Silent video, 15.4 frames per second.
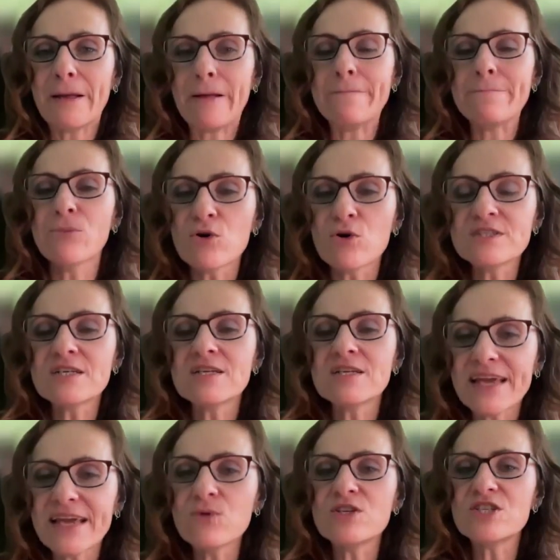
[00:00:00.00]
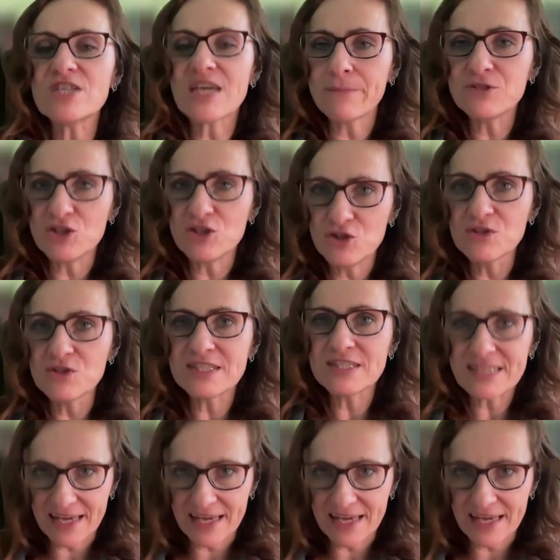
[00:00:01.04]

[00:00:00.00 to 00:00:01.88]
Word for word: modern language aptitude